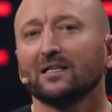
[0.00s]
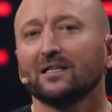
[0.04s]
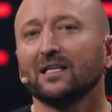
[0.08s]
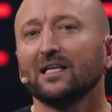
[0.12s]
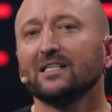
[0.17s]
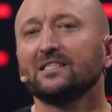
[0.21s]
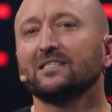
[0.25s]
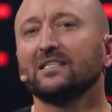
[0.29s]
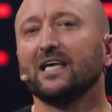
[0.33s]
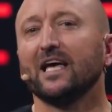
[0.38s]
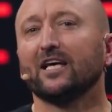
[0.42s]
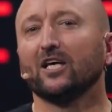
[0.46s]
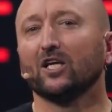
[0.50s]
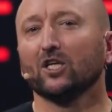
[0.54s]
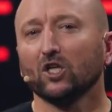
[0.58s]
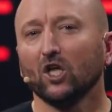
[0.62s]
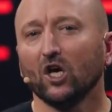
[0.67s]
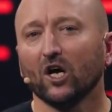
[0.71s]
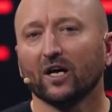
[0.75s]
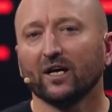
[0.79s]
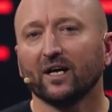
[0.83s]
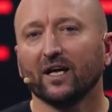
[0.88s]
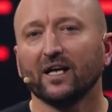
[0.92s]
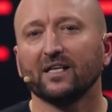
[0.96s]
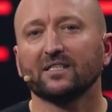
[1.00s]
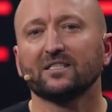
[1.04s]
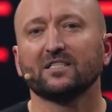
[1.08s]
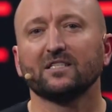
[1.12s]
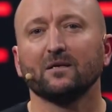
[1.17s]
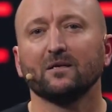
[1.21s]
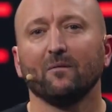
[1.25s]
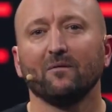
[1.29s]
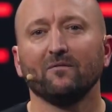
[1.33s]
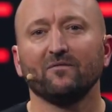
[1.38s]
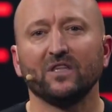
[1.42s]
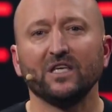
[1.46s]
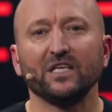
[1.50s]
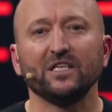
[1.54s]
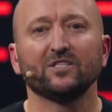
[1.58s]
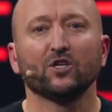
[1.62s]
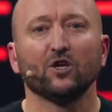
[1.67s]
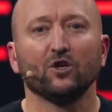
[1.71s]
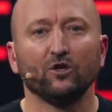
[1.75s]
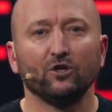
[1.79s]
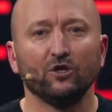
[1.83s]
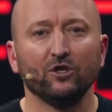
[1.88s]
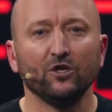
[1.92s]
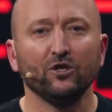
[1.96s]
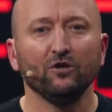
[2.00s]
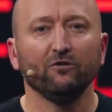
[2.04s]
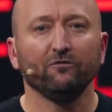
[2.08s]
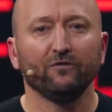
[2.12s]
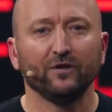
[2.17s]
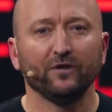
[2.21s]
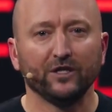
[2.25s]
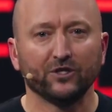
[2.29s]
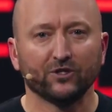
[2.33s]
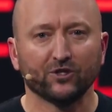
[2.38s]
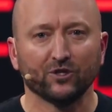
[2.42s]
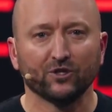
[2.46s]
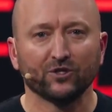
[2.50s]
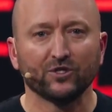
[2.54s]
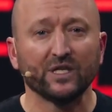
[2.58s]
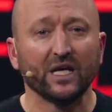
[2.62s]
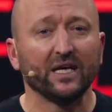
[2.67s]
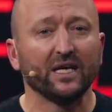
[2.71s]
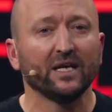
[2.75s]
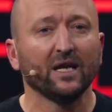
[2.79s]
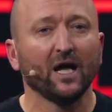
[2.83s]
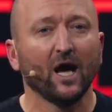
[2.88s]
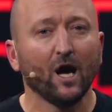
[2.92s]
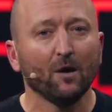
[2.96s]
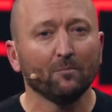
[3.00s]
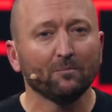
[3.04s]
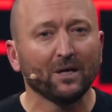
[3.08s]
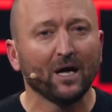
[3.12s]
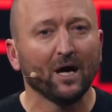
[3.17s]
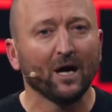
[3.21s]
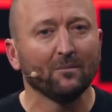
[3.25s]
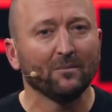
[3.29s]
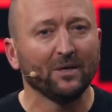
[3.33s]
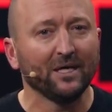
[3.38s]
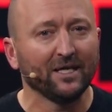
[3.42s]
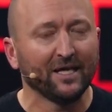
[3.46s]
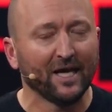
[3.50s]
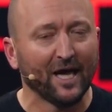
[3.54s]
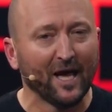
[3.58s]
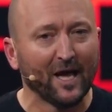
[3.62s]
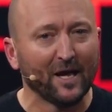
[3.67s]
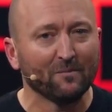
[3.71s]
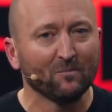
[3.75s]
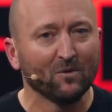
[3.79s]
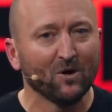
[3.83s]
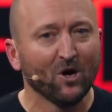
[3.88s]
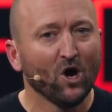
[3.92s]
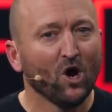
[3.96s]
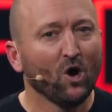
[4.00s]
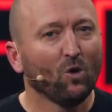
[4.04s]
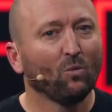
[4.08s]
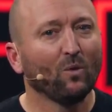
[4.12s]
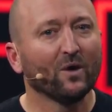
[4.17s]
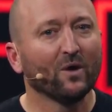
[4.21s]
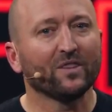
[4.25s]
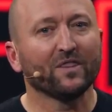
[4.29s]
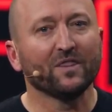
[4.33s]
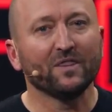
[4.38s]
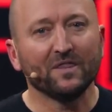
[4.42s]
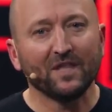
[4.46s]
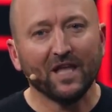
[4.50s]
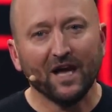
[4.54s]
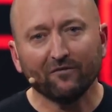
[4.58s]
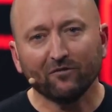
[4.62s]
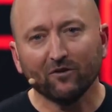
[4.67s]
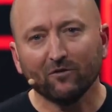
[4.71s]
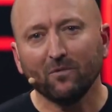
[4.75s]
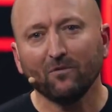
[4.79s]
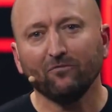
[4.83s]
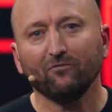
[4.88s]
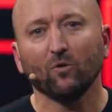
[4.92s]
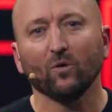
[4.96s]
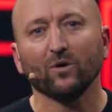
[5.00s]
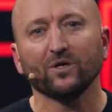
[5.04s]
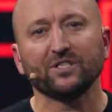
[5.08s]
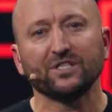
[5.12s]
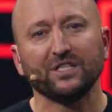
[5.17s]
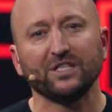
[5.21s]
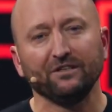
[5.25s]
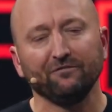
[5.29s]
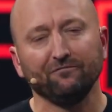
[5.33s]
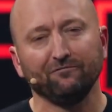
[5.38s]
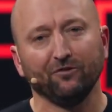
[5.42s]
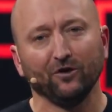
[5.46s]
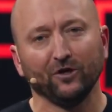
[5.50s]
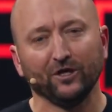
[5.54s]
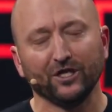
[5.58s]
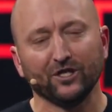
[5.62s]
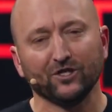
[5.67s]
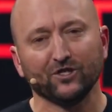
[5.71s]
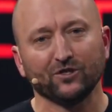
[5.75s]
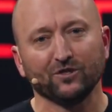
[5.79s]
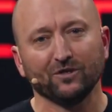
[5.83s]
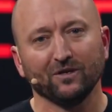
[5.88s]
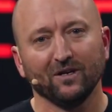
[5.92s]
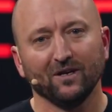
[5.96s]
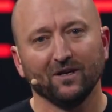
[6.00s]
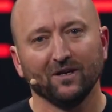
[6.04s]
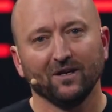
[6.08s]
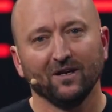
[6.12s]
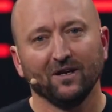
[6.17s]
Let's take a look at some of these new features in an upcoming game with never before seen footage